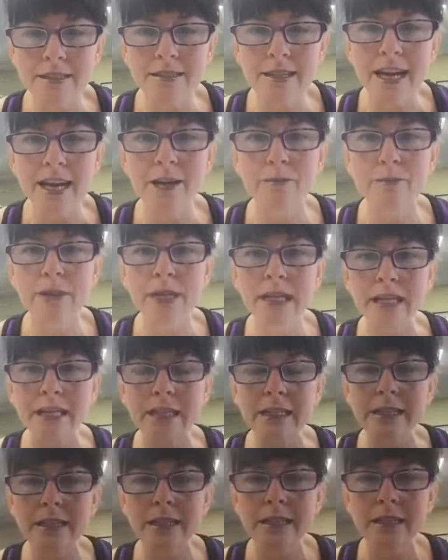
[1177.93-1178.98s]

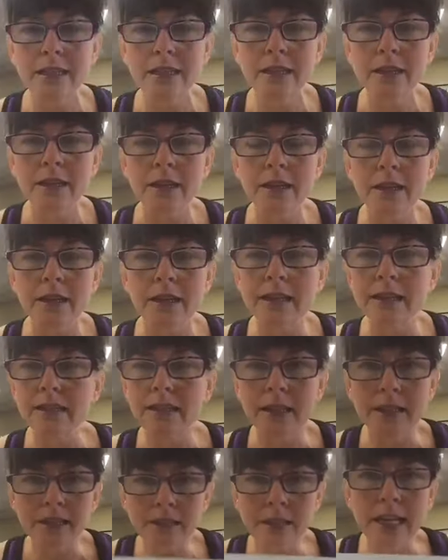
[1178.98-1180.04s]
Diabetes is
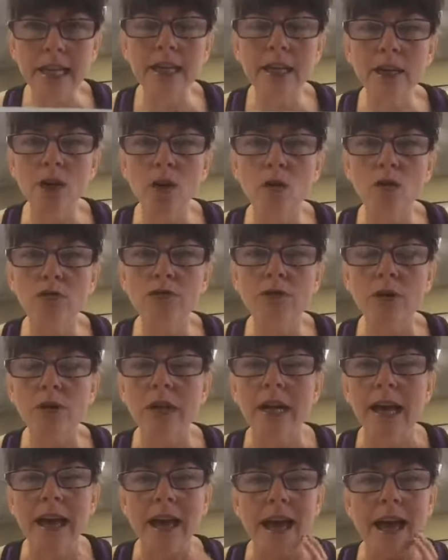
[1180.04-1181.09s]
like taking over,
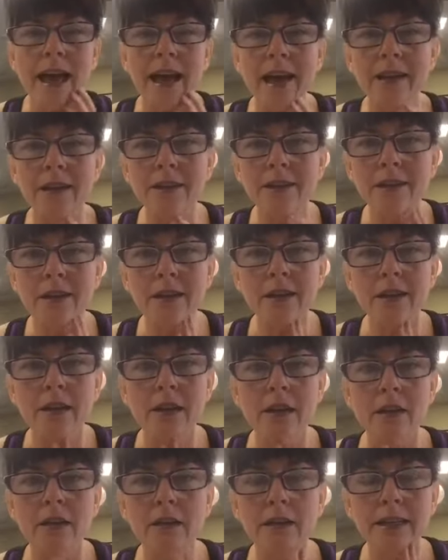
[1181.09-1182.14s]
and
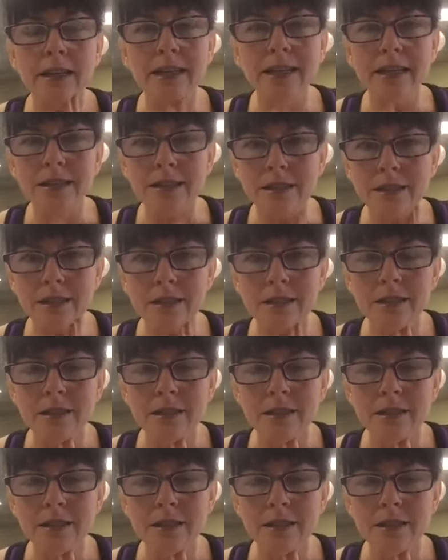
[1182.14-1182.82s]
kids,